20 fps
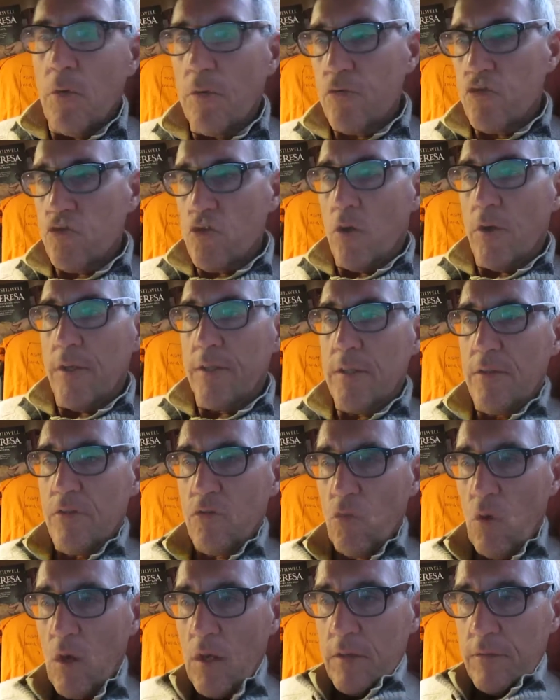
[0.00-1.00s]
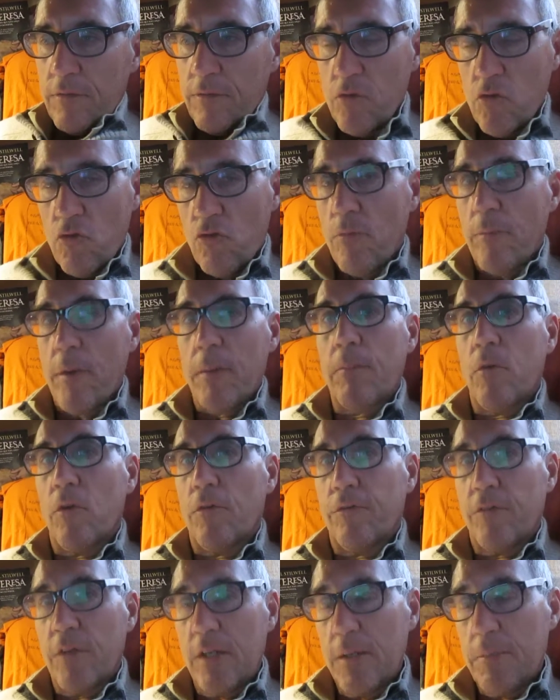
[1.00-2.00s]
of Jean and his wife, you remember
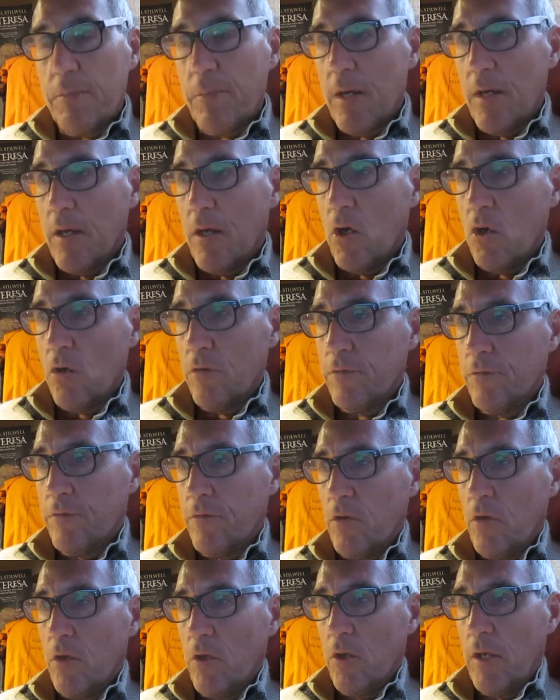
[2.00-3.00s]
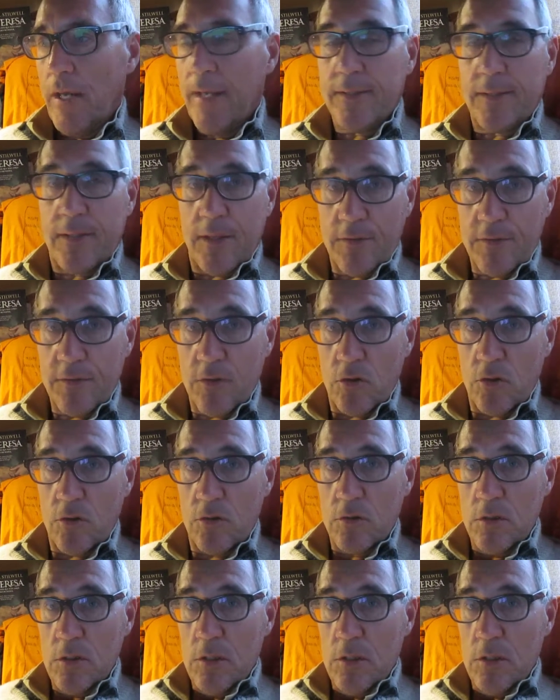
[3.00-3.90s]
Philippa of Lancaster,